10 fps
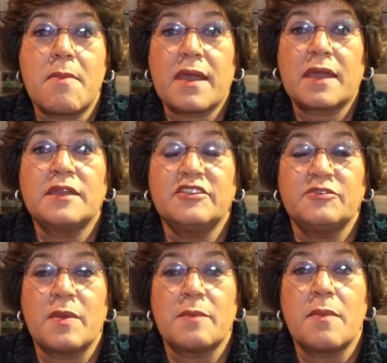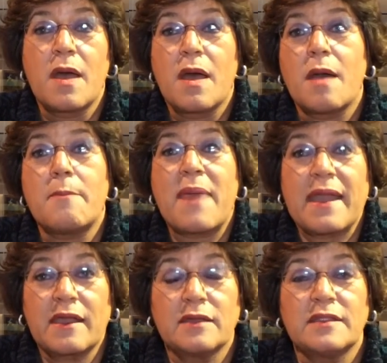mechanism, a
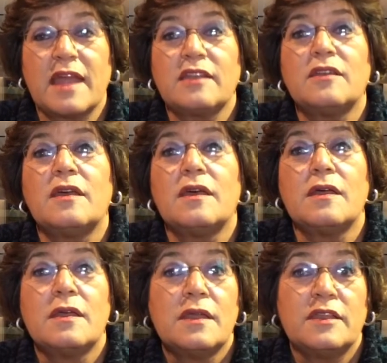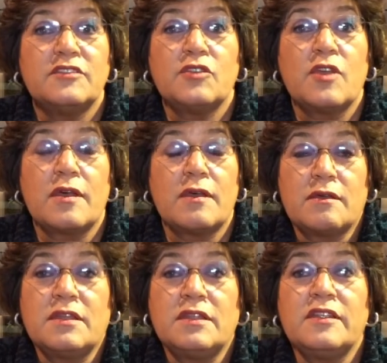bank that is
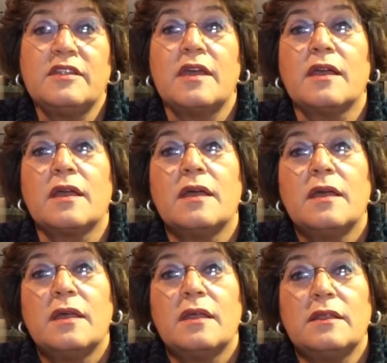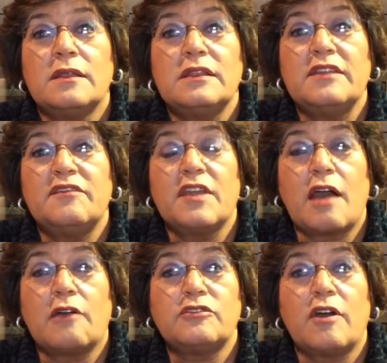indeed living
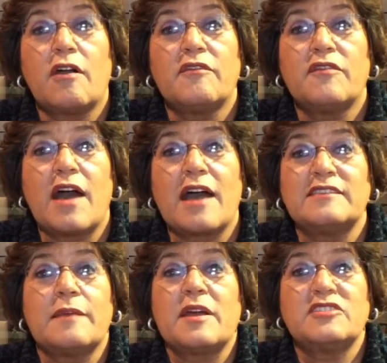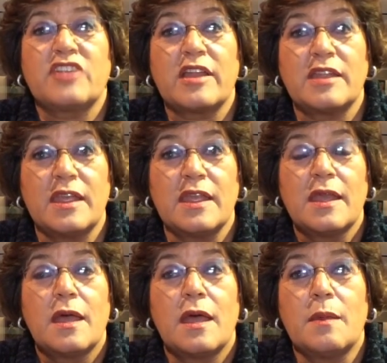out of Azerbaijani
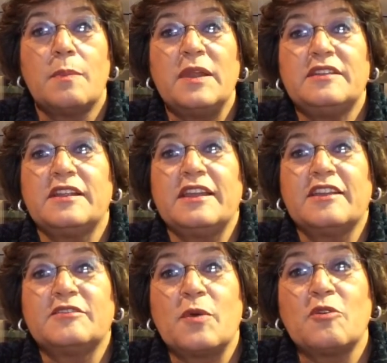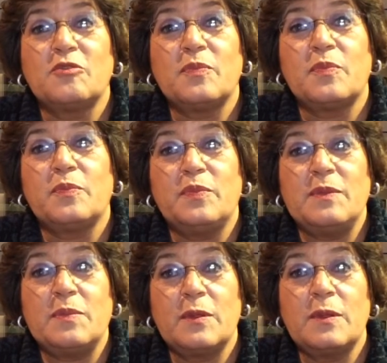politically exposed
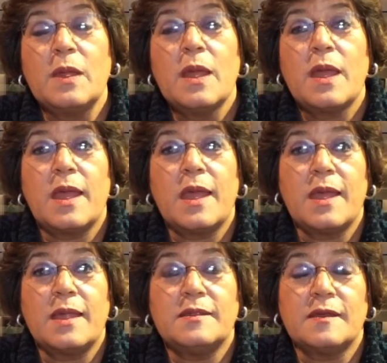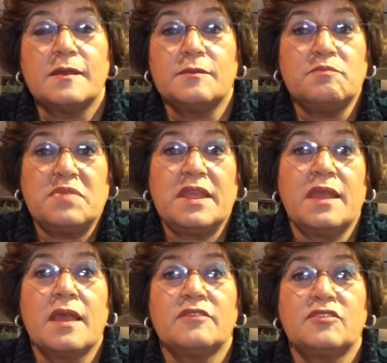people and be
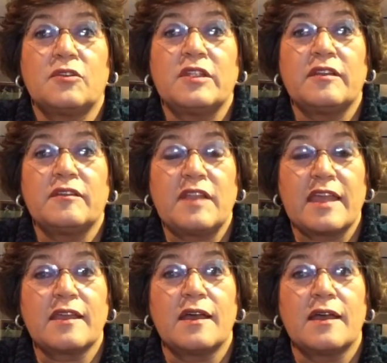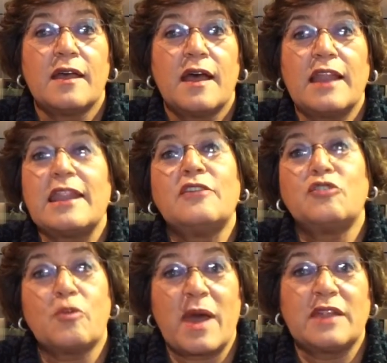a sort of like a
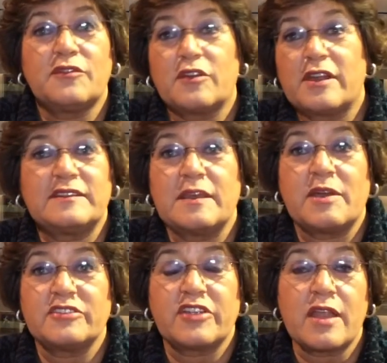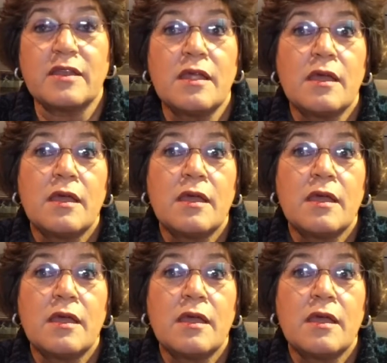landromat for Azerbaijan.